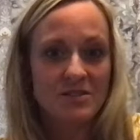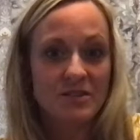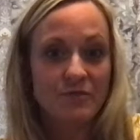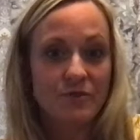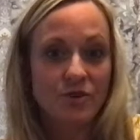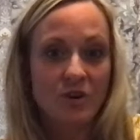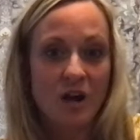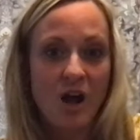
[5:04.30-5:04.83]
if
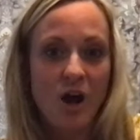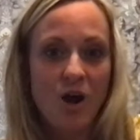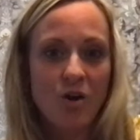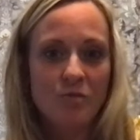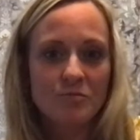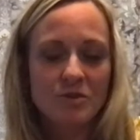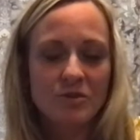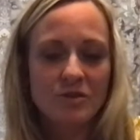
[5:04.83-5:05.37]
you're at
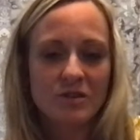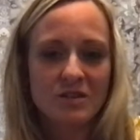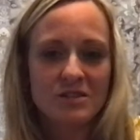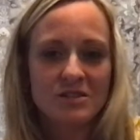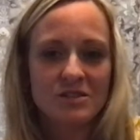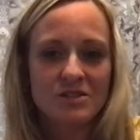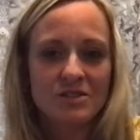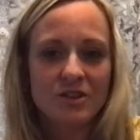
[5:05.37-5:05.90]
home doing
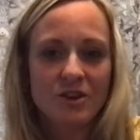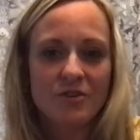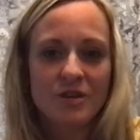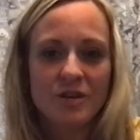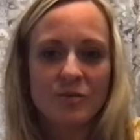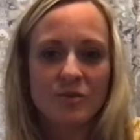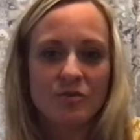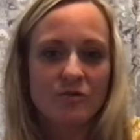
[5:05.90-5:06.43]
distance
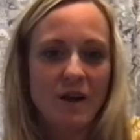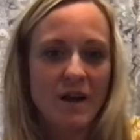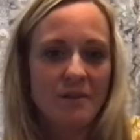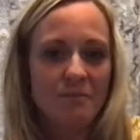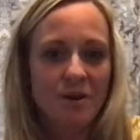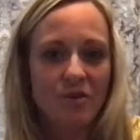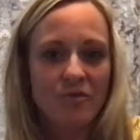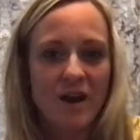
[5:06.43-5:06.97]
learning with
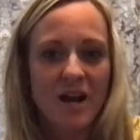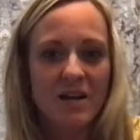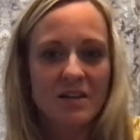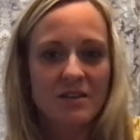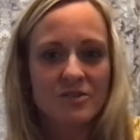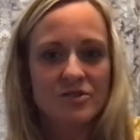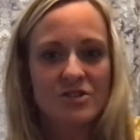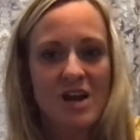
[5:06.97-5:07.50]
Rainbow writing
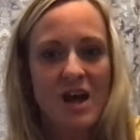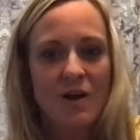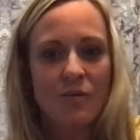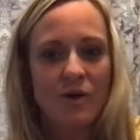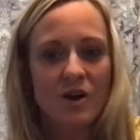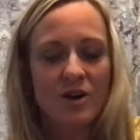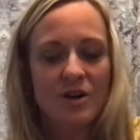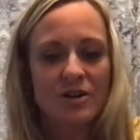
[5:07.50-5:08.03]
their sight
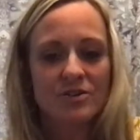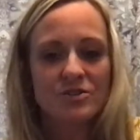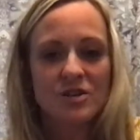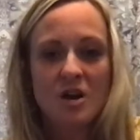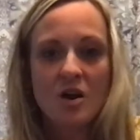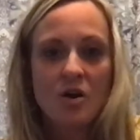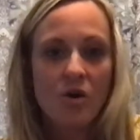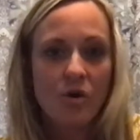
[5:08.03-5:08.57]
words
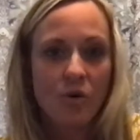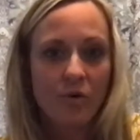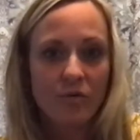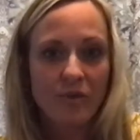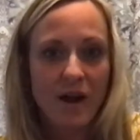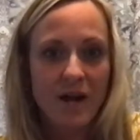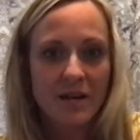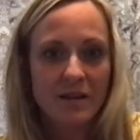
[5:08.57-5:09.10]
or
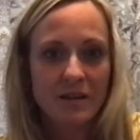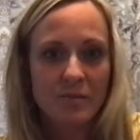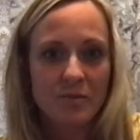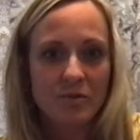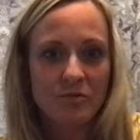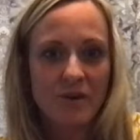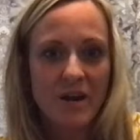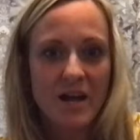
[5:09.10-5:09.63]
writing them
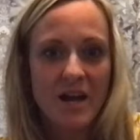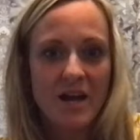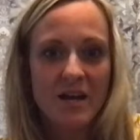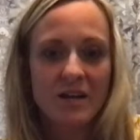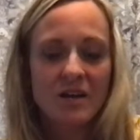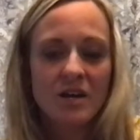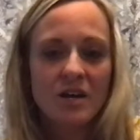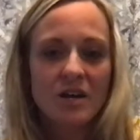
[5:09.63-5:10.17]
in red.